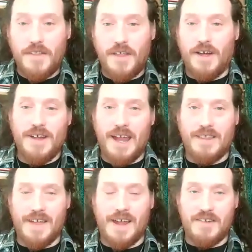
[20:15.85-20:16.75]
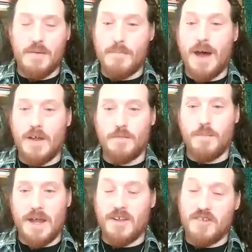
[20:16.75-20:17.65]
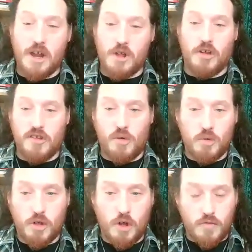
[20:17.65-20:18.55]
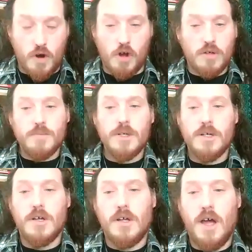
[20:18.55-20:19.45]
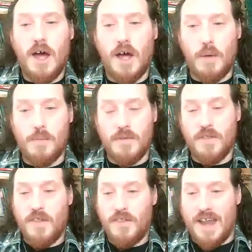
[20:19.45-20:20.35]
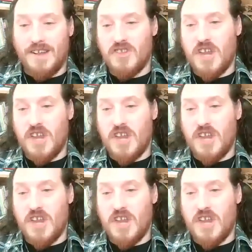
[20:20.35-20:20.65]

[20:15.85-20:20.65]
that he thinks it may have been a sexual assault gone wrong, um, that then